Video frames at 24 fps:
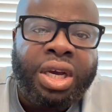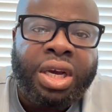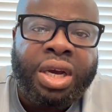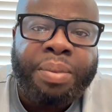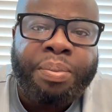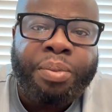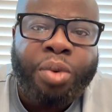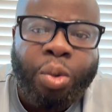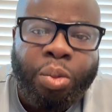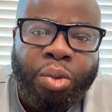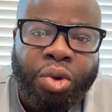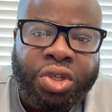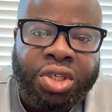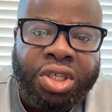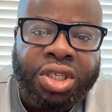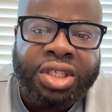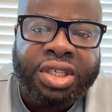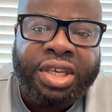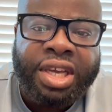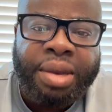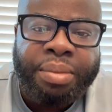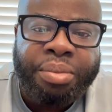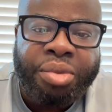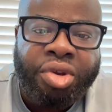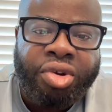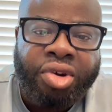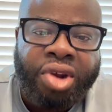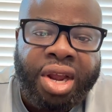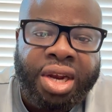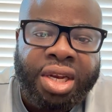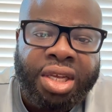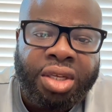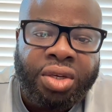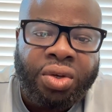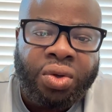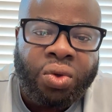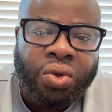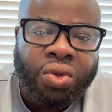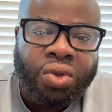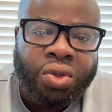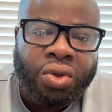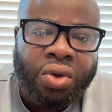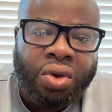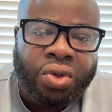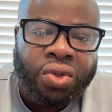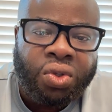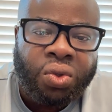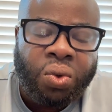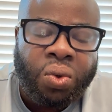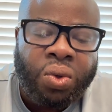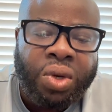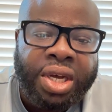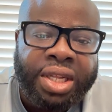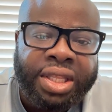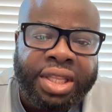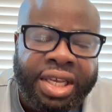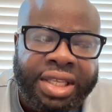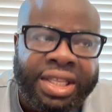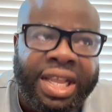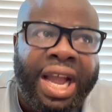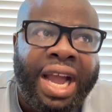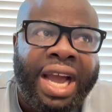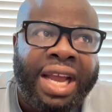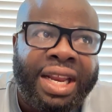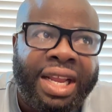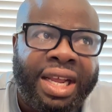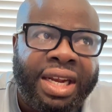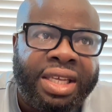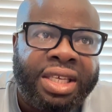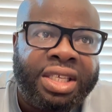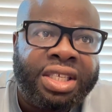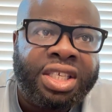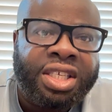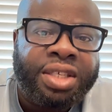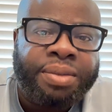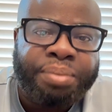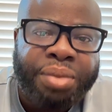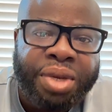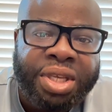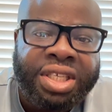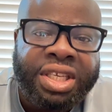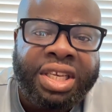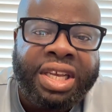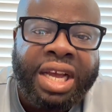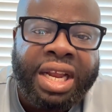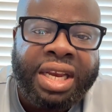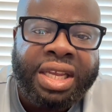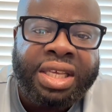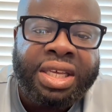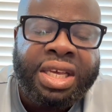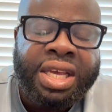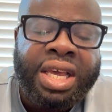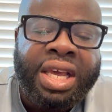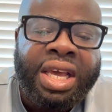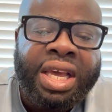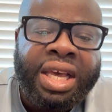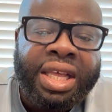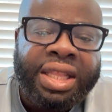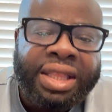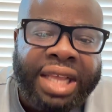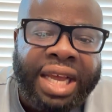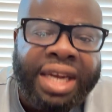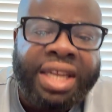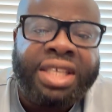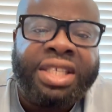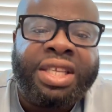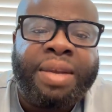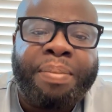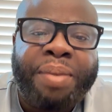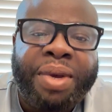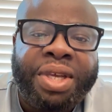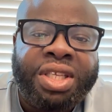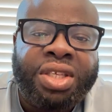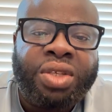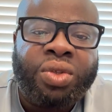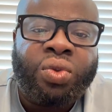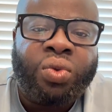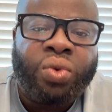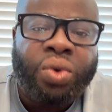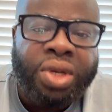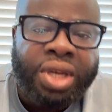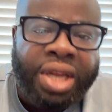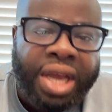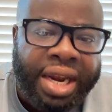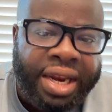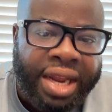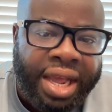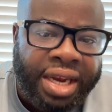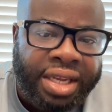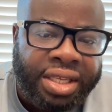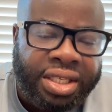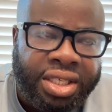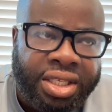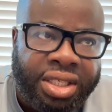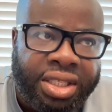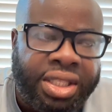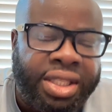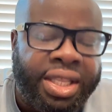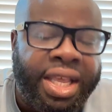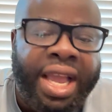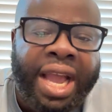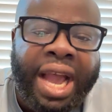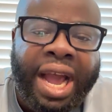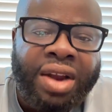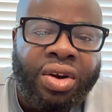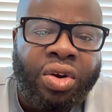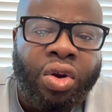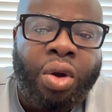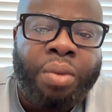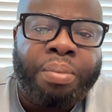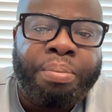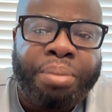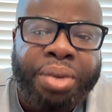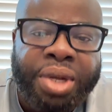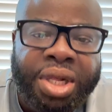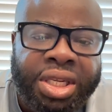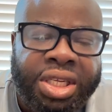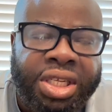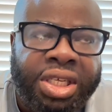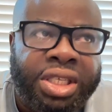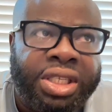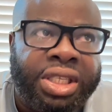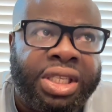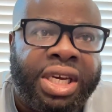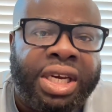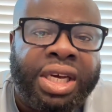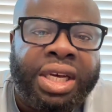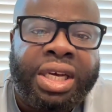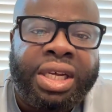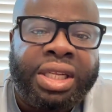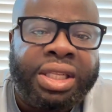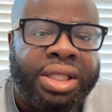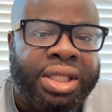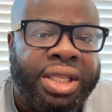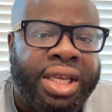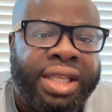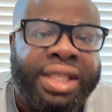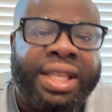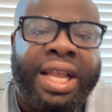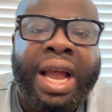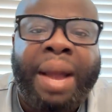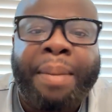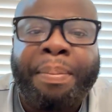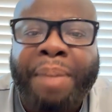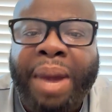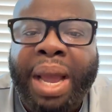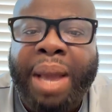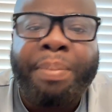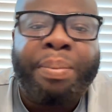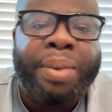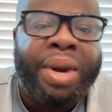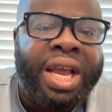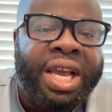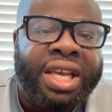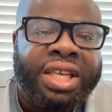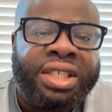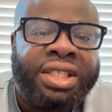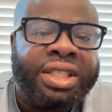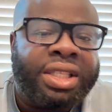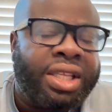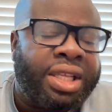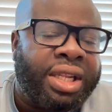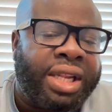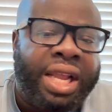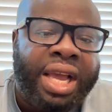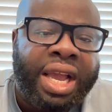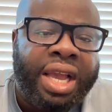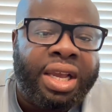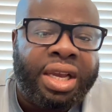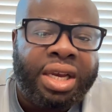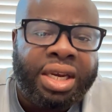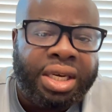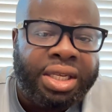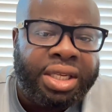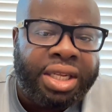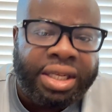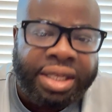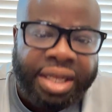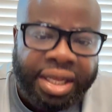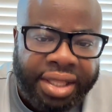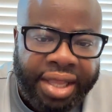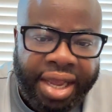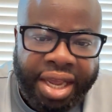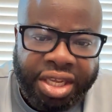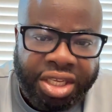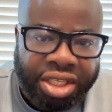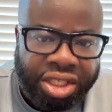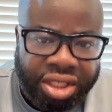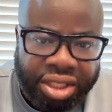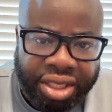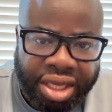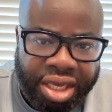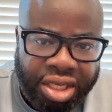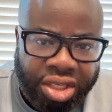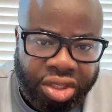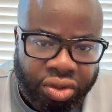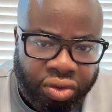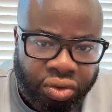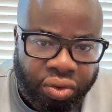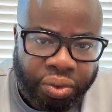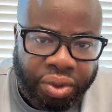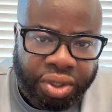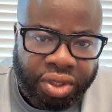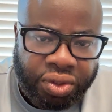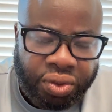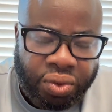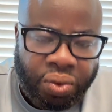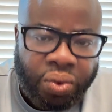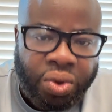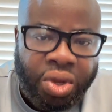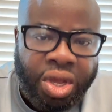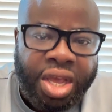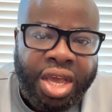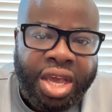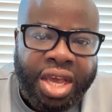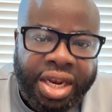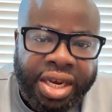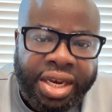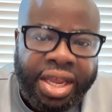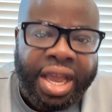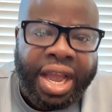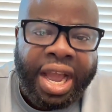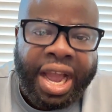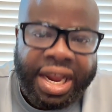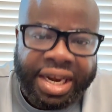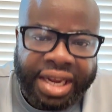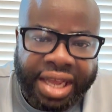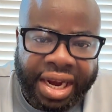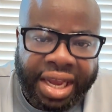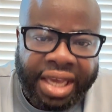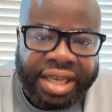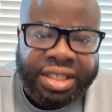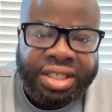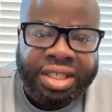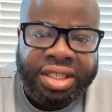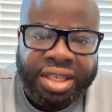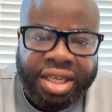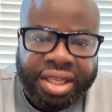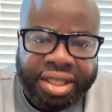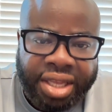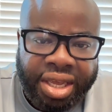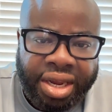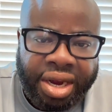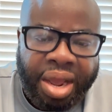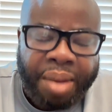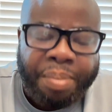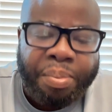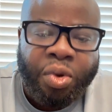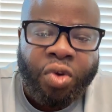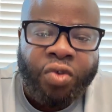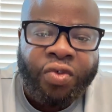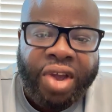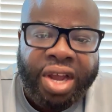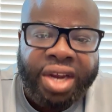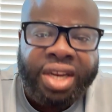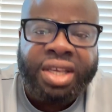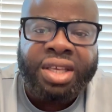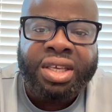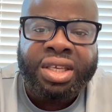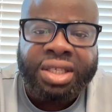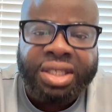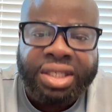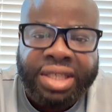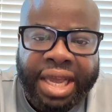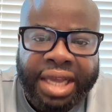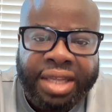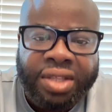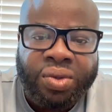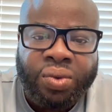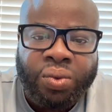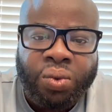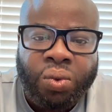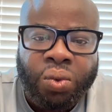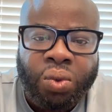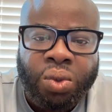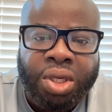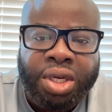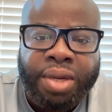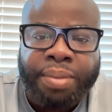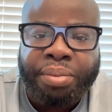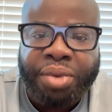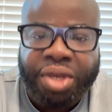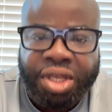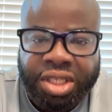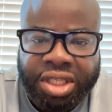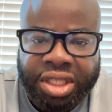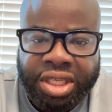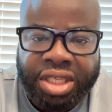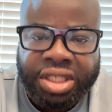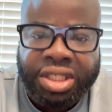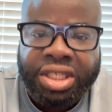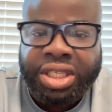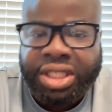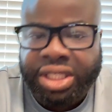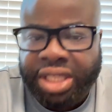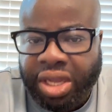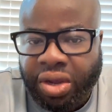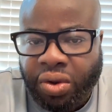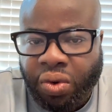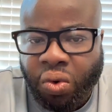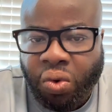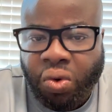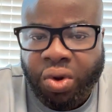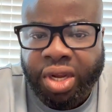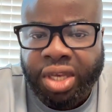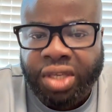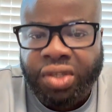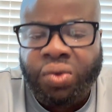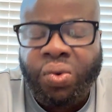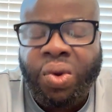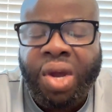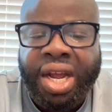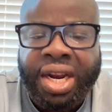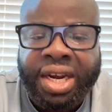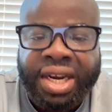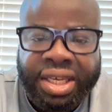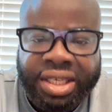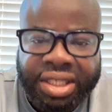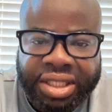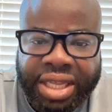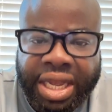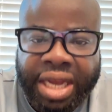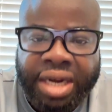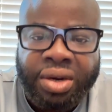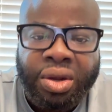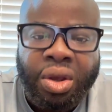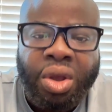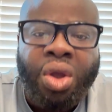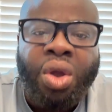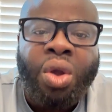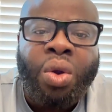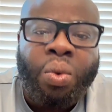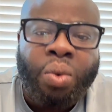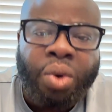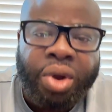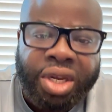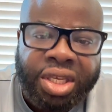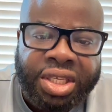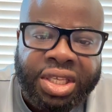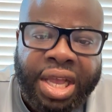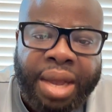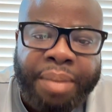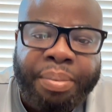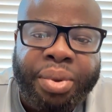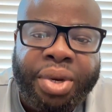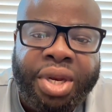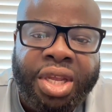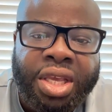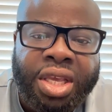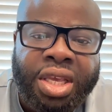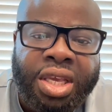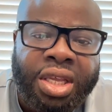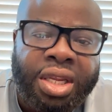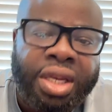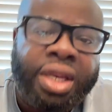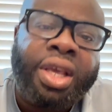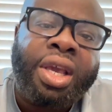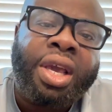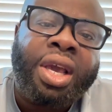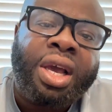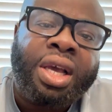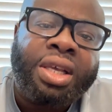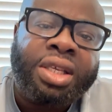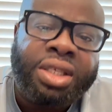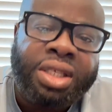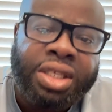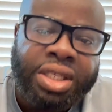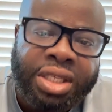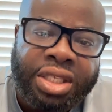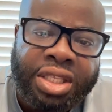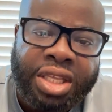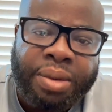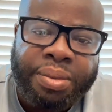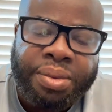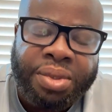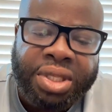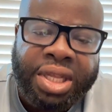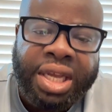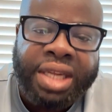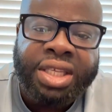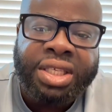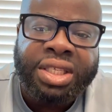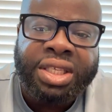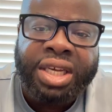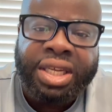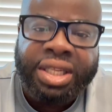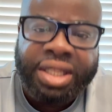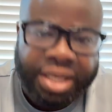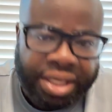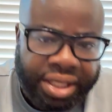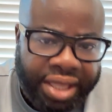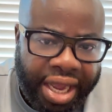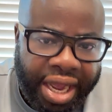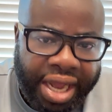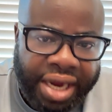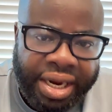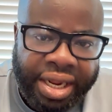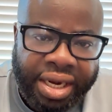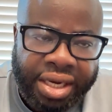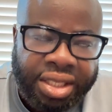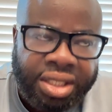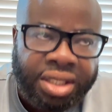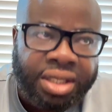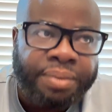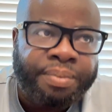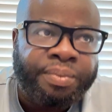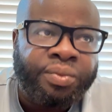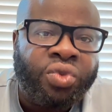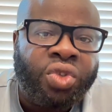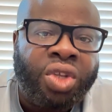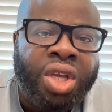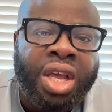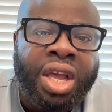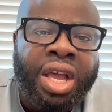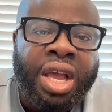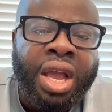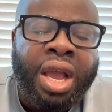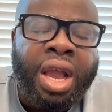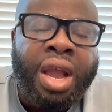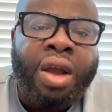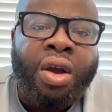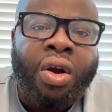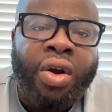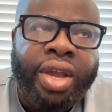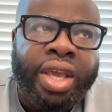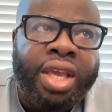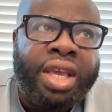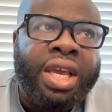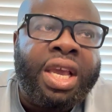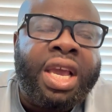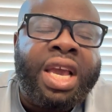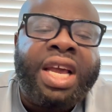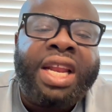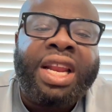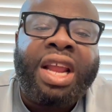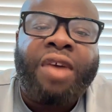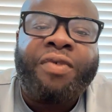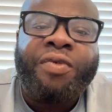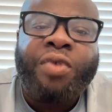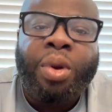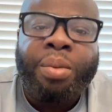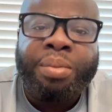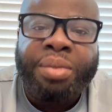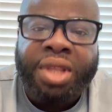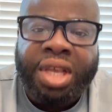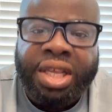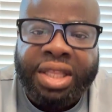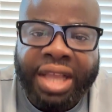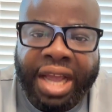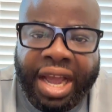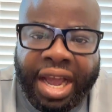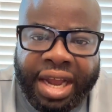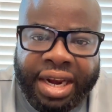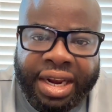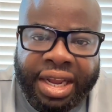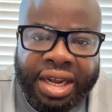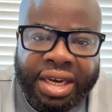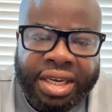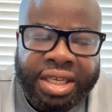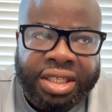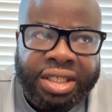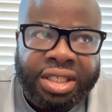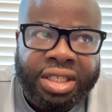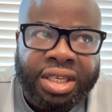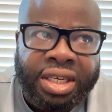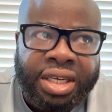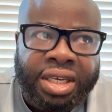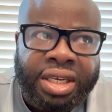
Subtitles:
promotions can be run in those stores. So a data analyst is basically, that is the person doing the analysis. They are not building the data pipelines like the data engineer is doing. So they are analyzing the data, providing insight to the business, the stakeholders, to understand what is happening in their systems. That is a data analyst. Okay, now from data analyst,